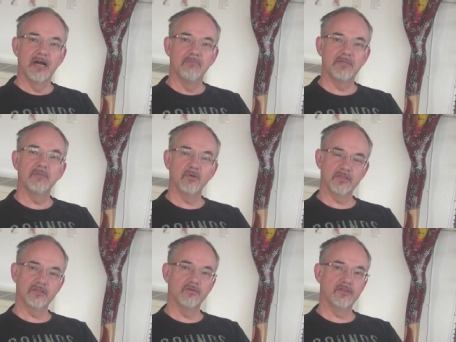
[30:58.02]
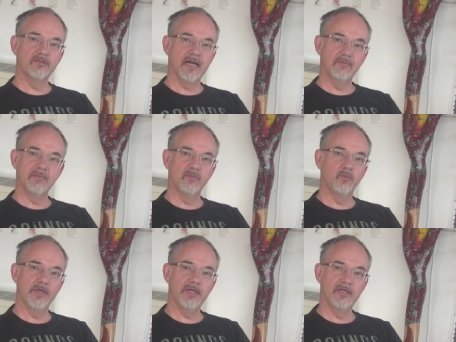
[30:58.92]
but most of the time
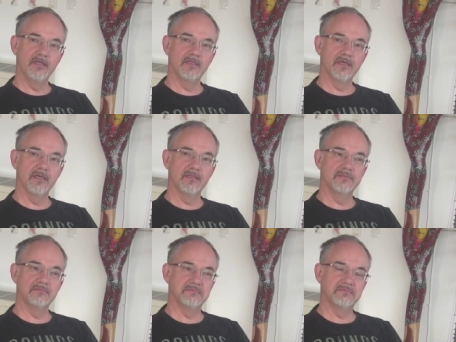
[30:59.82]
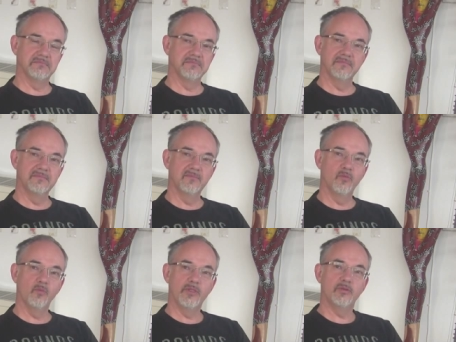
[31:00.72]
we uh,
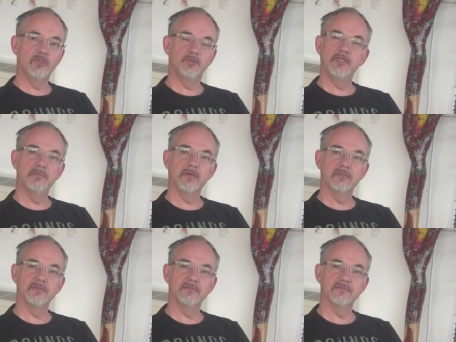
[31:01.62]
we don't speak about it.